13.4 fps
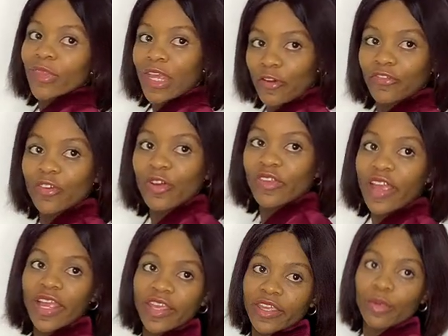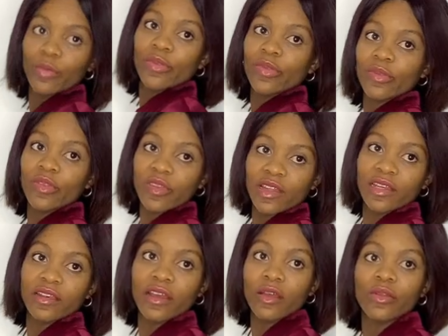Yeah, of course, high heels,
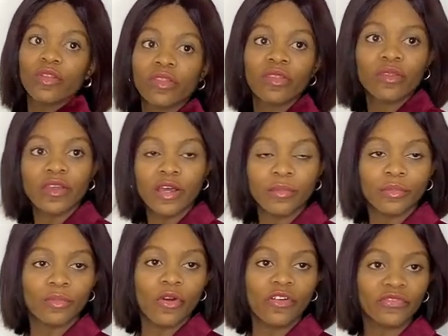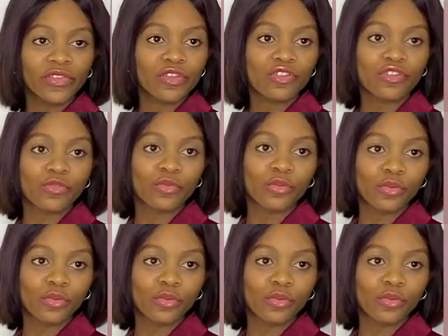sandal, not um office shoe.